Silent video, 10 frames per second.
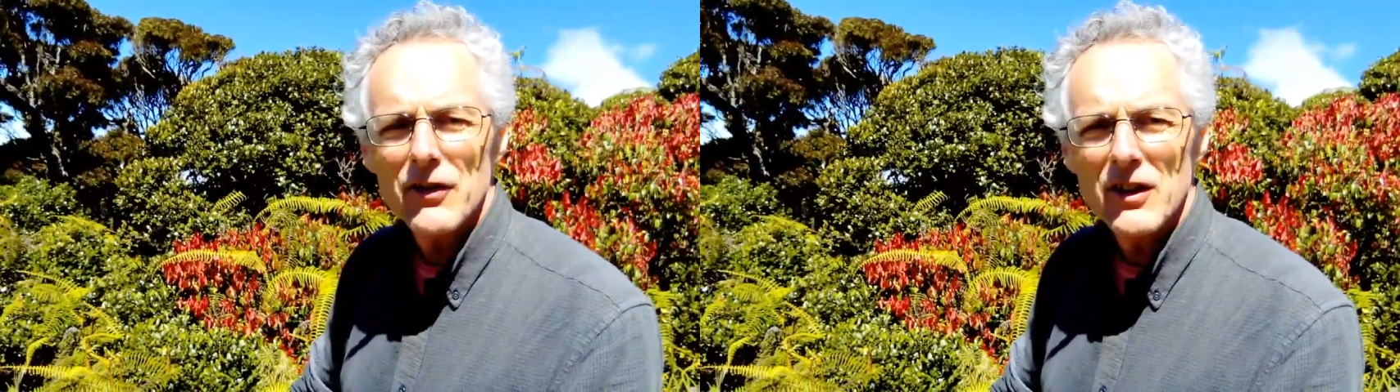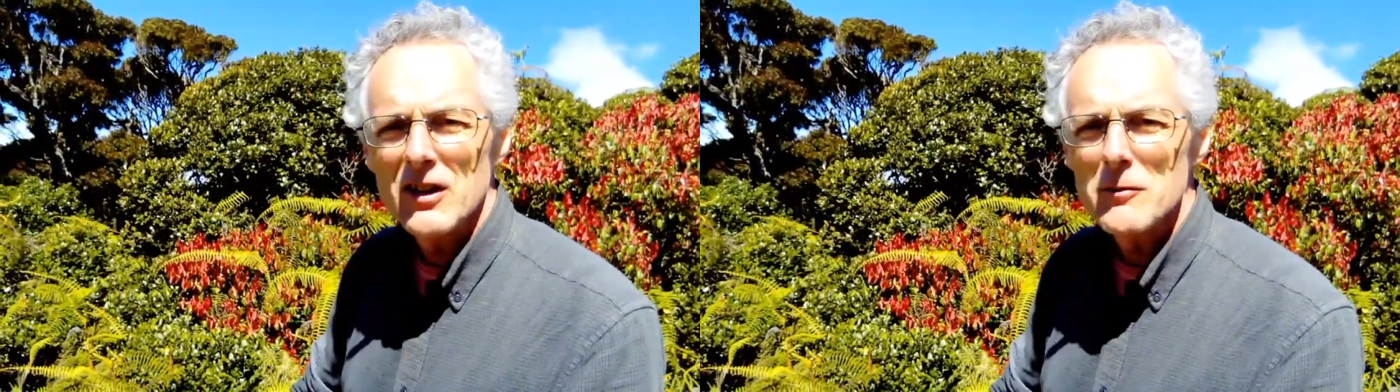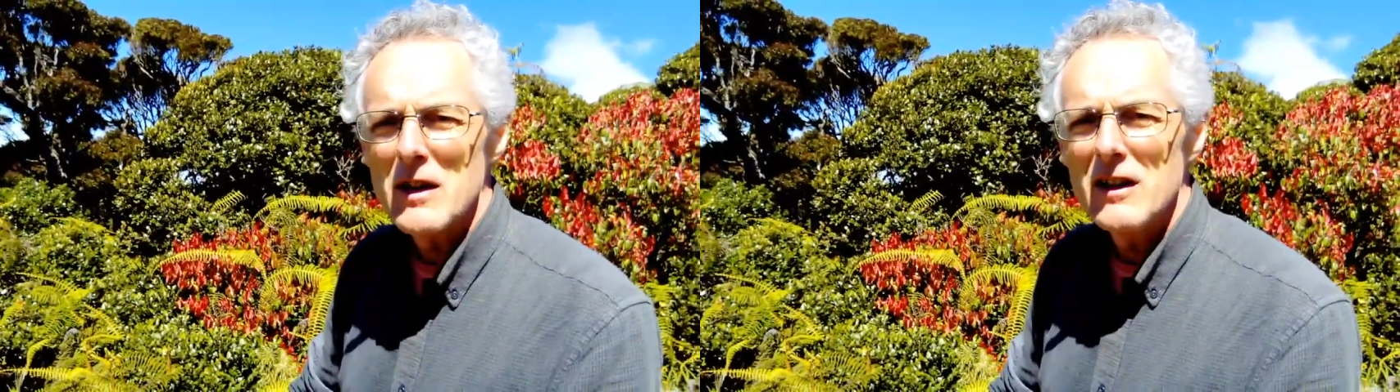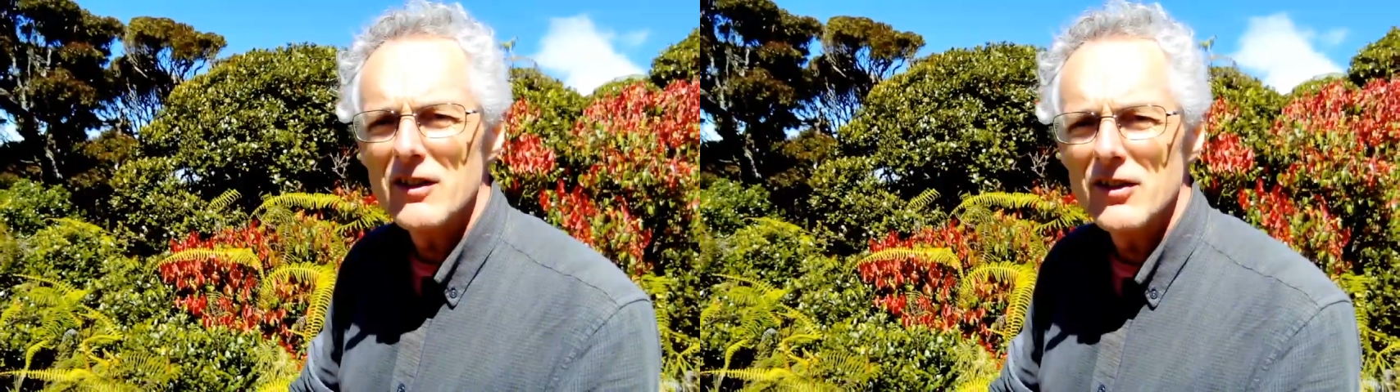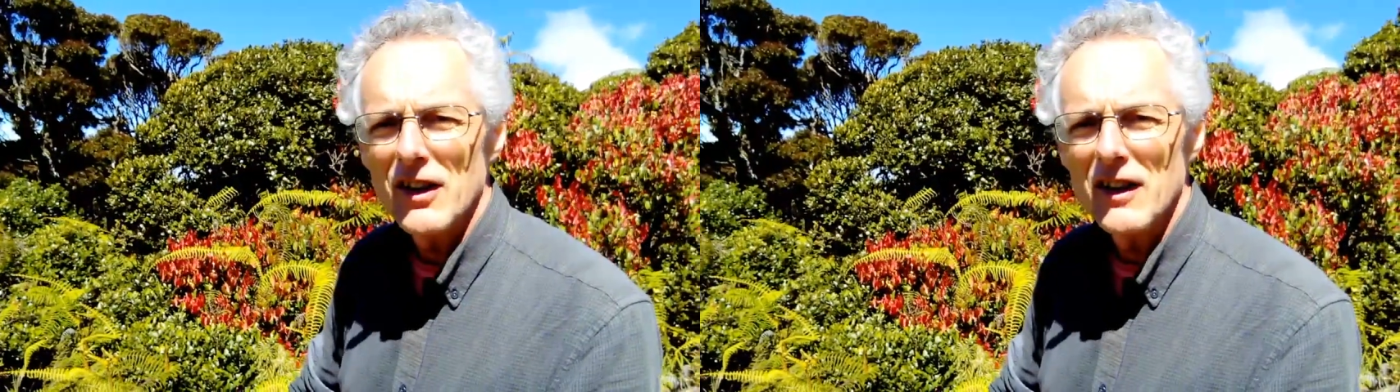seen
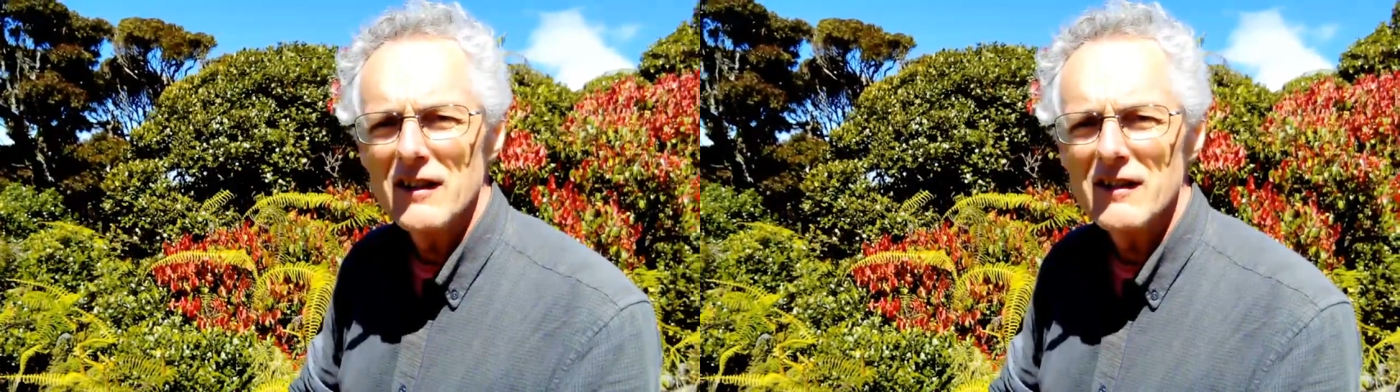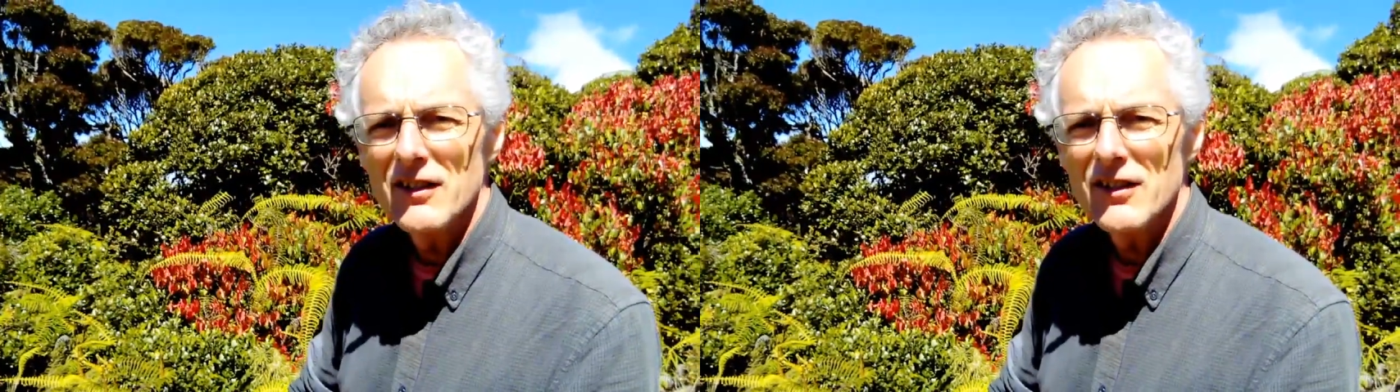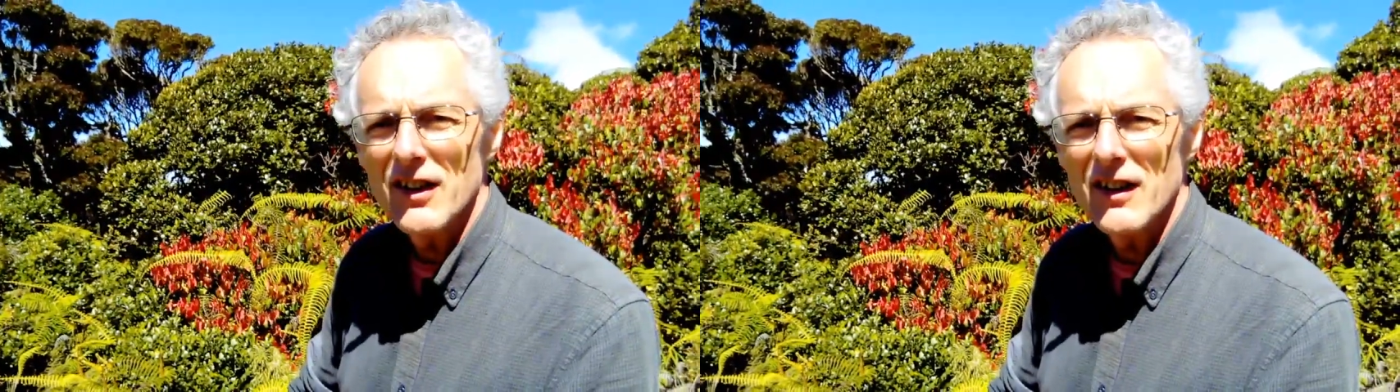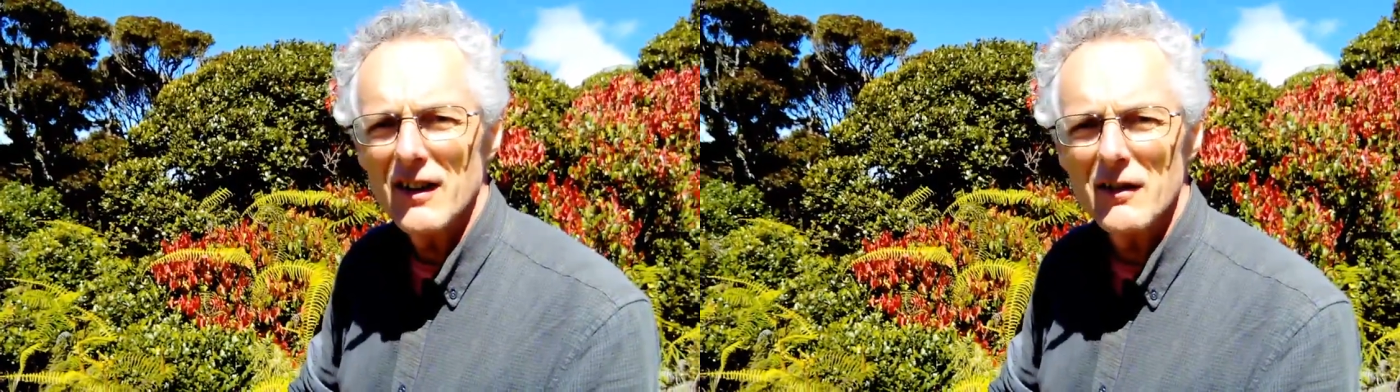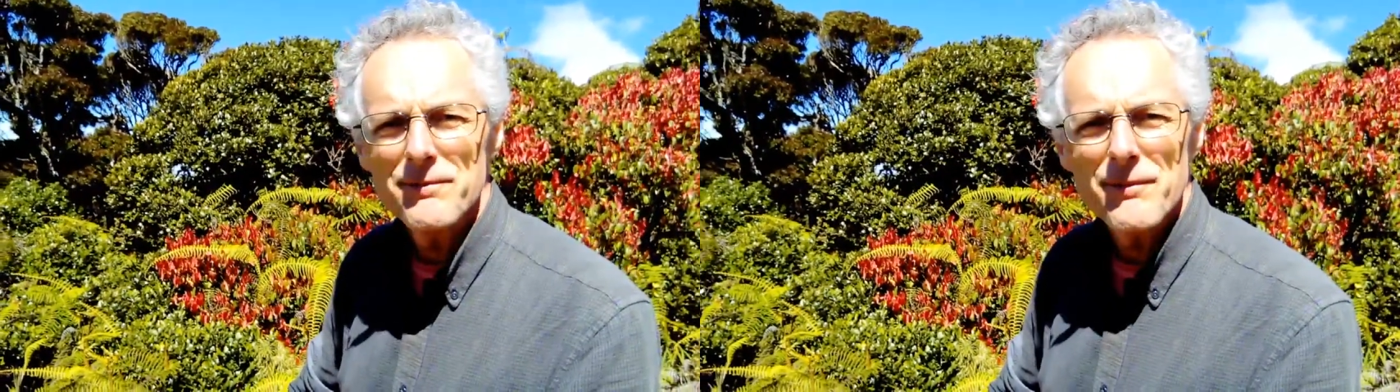camellias here, and a